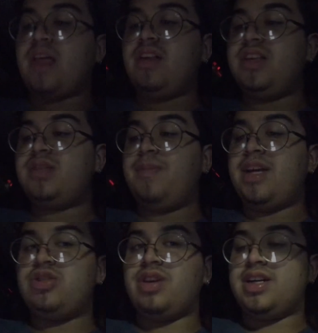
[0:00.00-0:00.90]
This
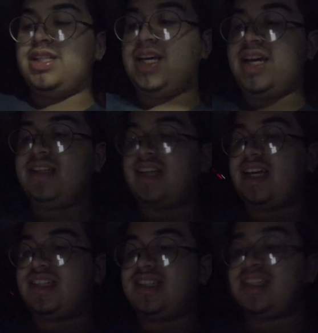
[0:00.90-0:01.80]
metric contains a
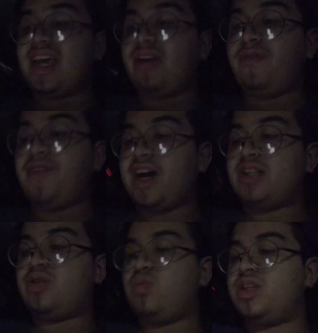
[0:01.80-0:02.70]
scale
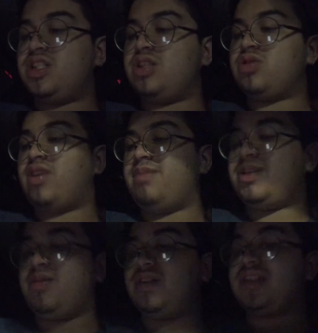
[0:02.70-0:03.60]
factor which describes
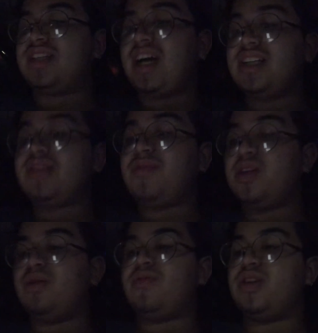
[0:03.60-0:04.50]
how the size of the
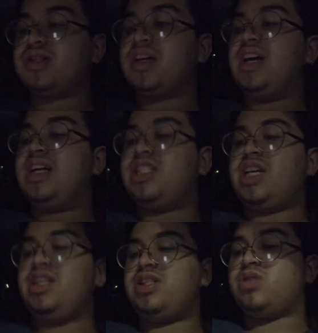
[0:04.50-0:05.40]
universe
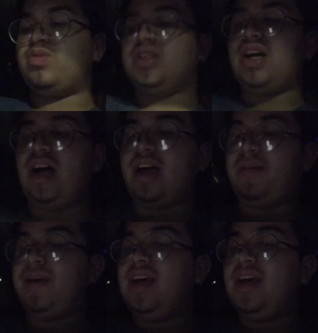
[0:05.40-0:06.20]
changes with time.